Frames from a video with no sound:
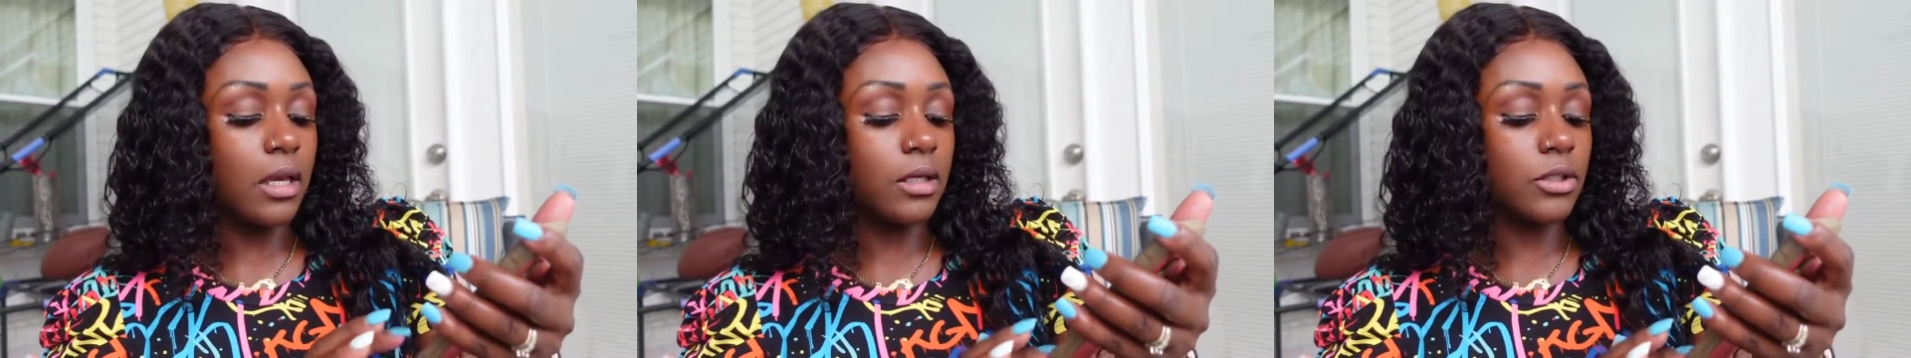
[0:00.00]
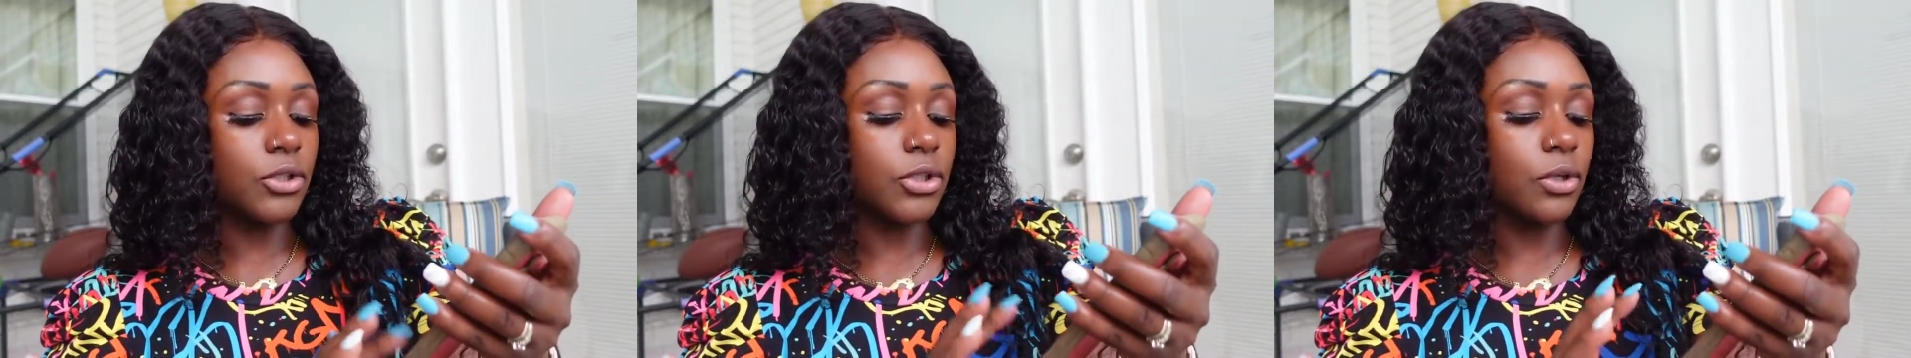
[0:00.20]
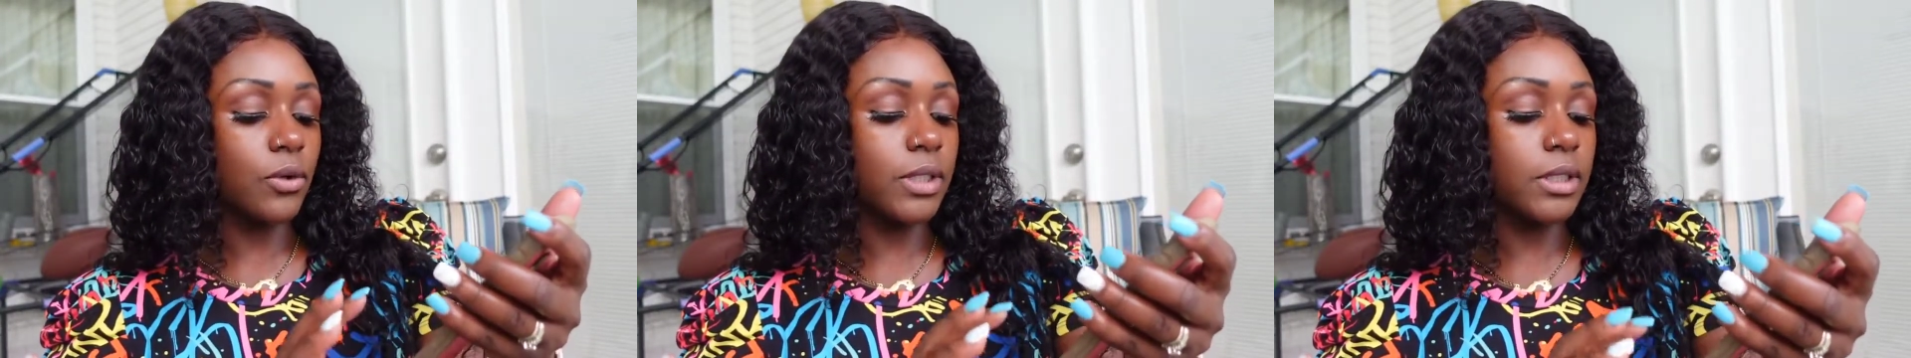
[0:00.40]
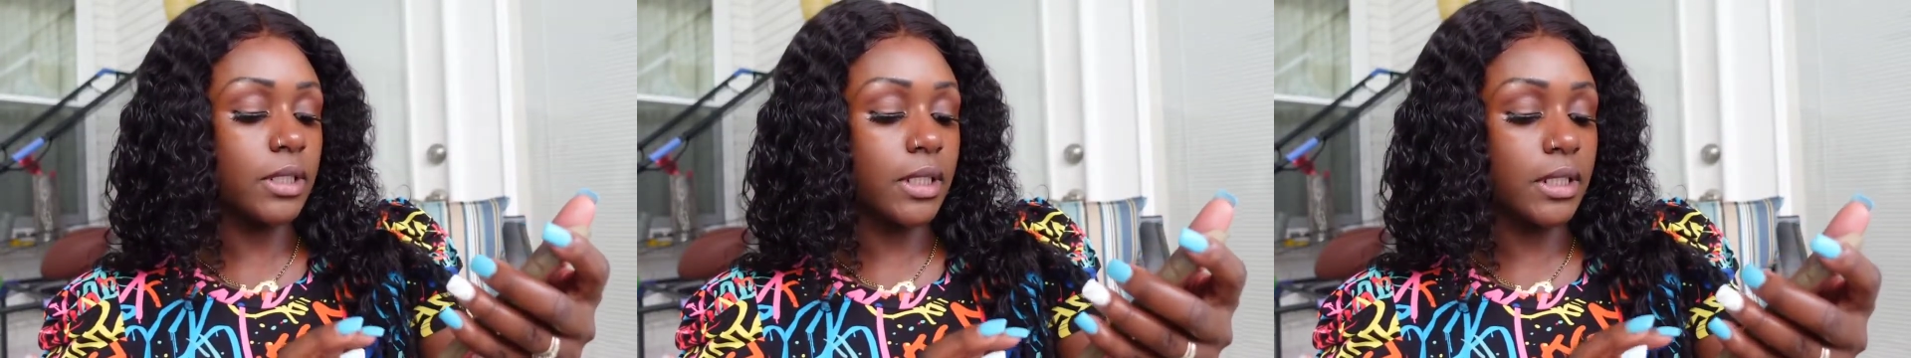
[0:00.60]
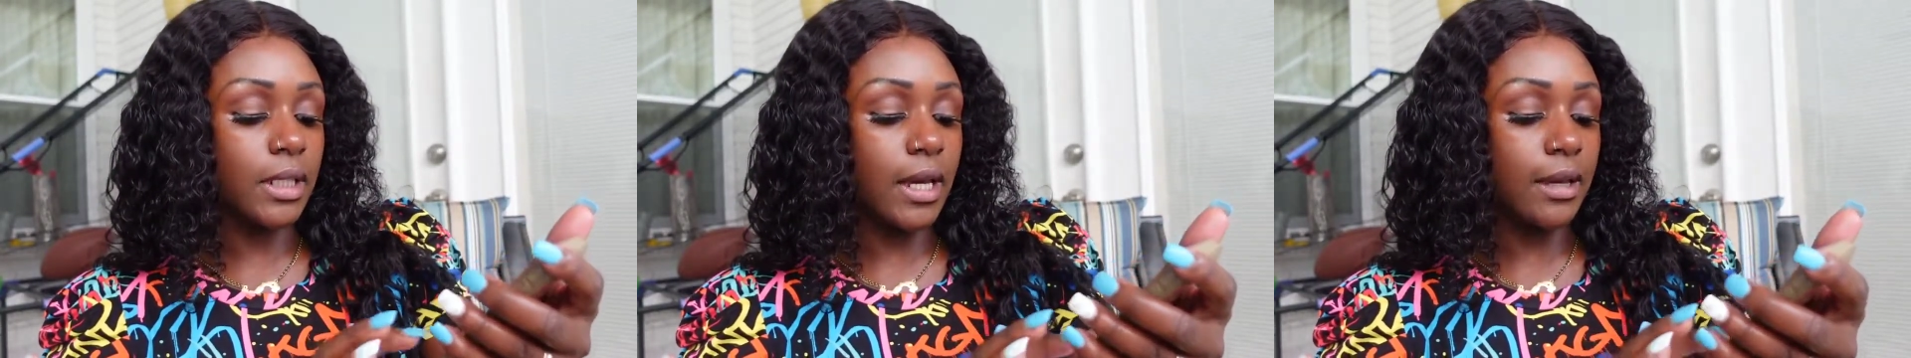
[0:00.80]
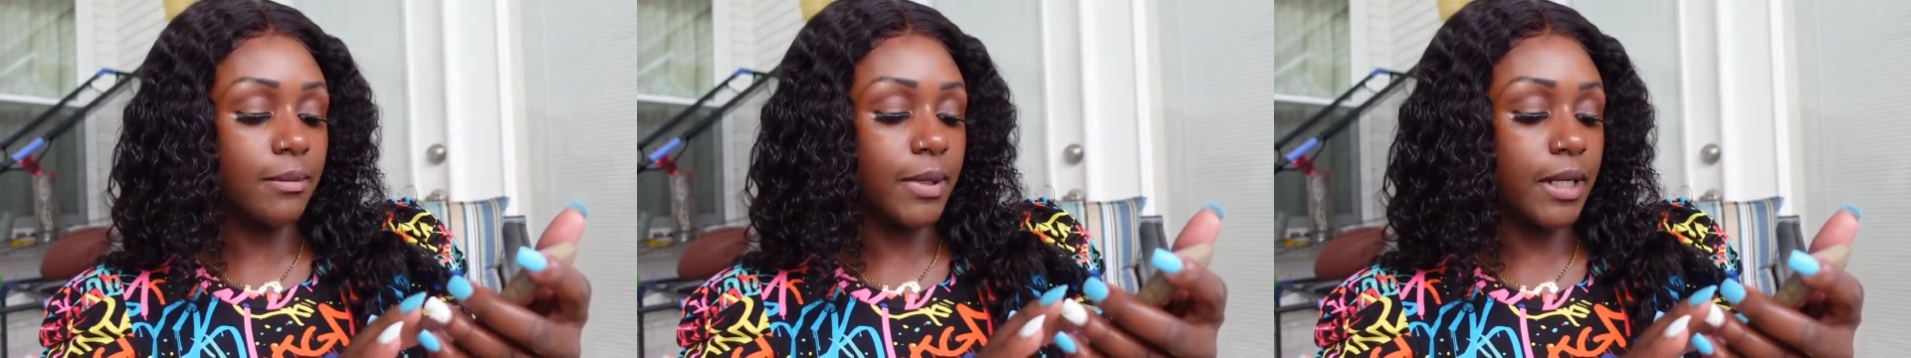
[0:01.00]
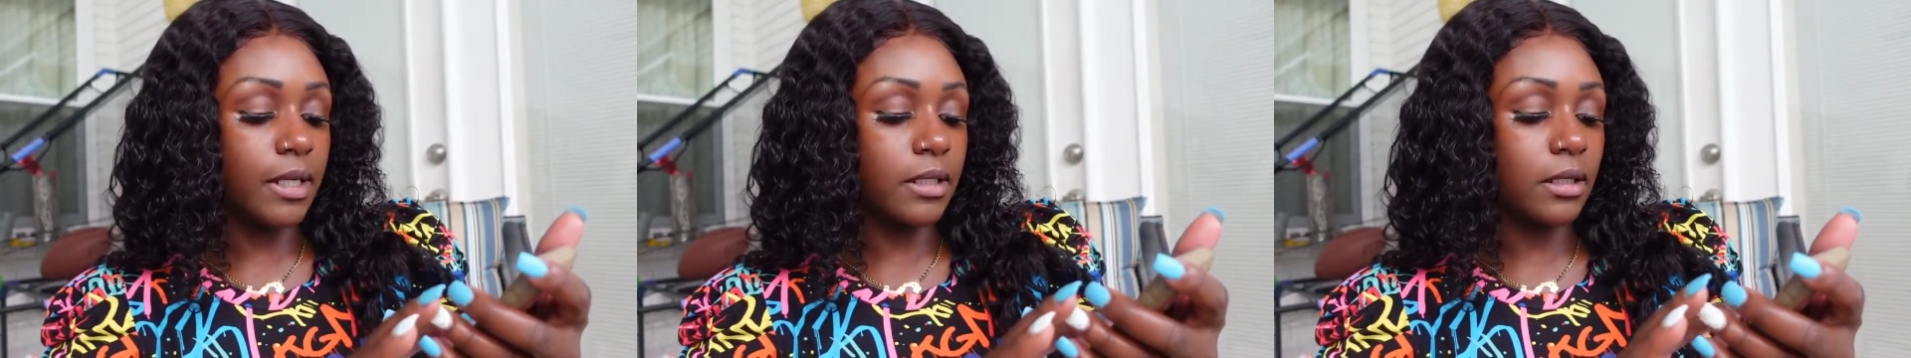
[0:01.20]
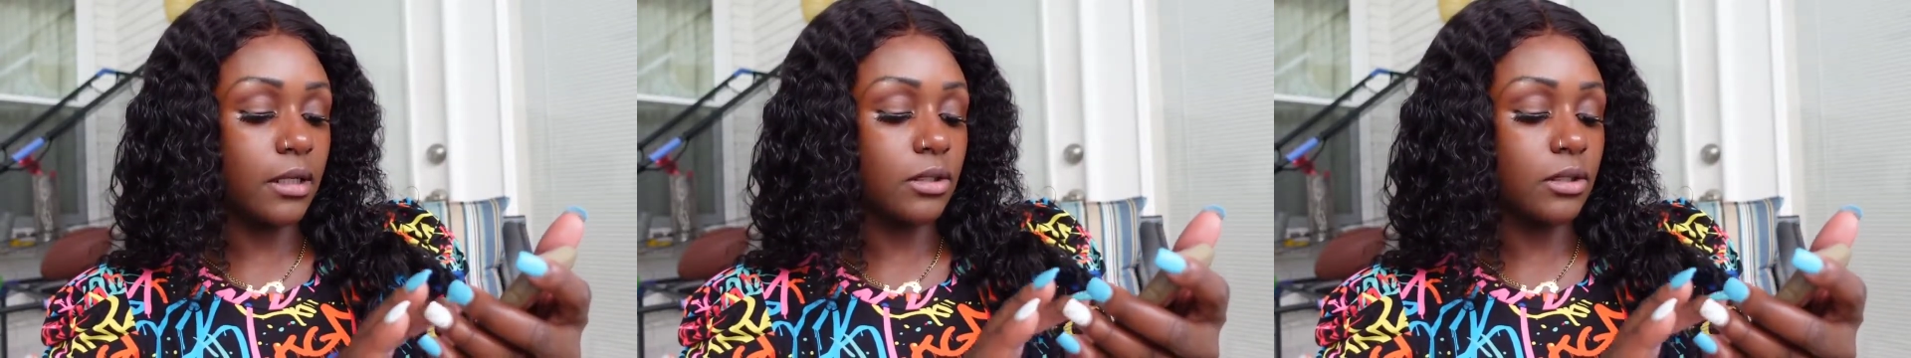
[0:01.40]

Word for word: it's showing that I paid